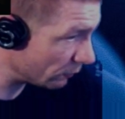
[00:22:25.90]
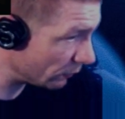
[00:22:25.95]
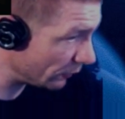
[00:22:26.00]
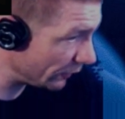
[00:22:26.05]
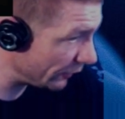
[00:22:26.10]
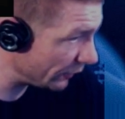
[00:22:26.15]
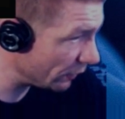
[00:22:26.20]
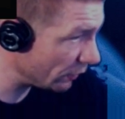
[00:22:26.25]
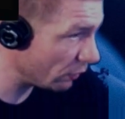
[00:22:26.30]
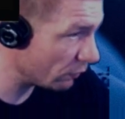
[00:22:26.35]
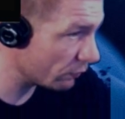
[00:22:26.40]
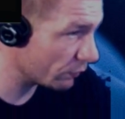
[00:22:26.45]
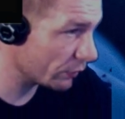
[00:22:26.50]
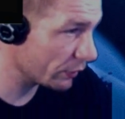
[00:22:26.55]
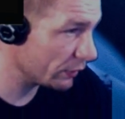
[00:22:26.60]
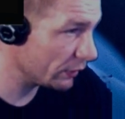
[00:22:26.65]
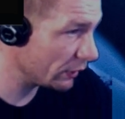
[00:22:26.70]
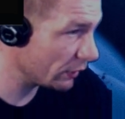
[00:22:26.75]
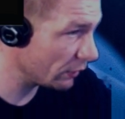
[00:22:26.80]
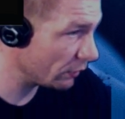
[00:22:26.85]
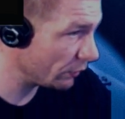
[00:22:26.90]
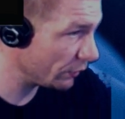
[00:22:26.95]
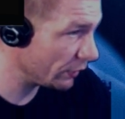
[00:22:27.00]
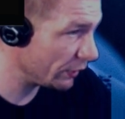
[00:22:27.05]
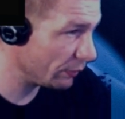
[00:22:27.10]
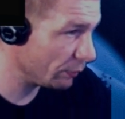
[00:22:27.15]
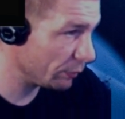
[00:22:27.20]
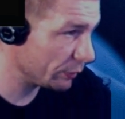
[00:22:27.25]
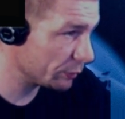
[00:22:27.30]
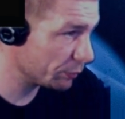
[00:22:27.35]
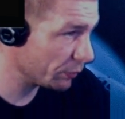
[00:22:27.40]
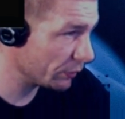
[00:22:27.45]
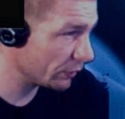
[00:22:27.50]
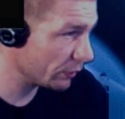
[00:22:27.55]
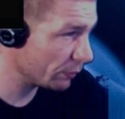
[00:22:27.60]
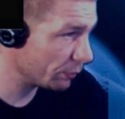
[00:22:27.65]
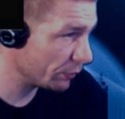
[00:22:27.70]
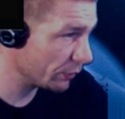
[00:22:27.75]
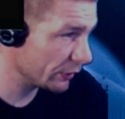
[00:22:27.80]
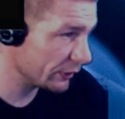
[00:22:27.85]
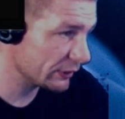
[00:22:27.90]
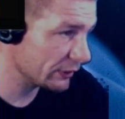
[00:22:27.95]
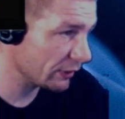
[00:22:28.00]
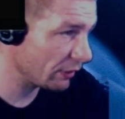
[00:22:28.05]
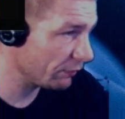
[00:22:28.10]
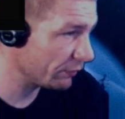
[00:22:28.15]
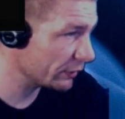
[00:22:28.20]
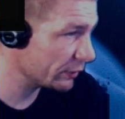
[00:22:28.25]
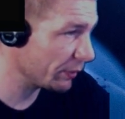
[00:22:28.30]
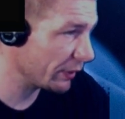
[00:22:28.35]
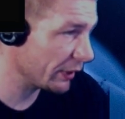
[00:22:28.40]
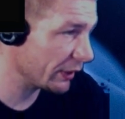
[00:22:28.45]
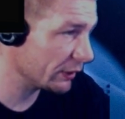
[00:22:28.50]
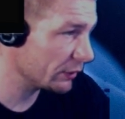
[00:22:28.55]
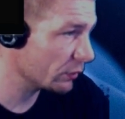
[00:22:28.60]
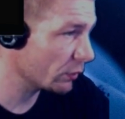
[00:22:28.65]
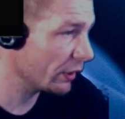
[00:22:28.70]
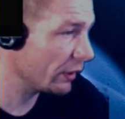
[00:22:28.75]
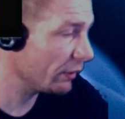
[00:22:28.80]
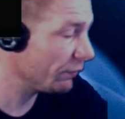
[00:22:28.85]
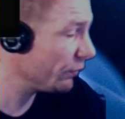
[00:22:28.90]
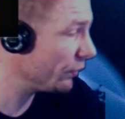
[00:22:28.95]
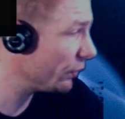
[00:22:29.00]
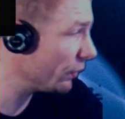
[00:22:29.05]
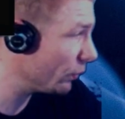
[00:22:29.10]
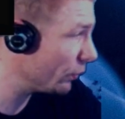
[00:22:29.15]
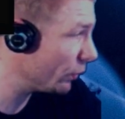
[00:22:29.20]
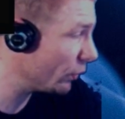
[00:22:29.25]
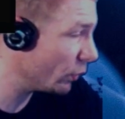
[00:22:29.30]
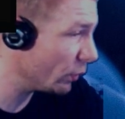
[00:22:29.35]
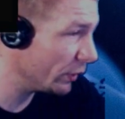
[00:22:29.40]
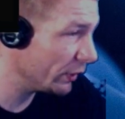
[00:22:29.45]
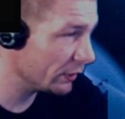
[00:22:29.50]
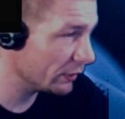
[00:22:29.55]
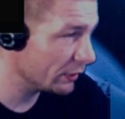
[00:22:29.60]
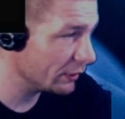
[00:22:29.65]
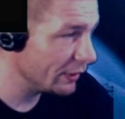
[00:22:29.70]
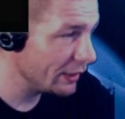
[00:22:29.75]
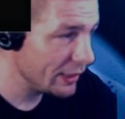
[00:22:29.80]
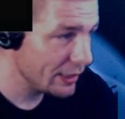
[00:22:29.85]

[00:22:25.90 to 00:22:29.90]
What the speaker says: read it over. They're pretty self-explanatory. If you don't know it,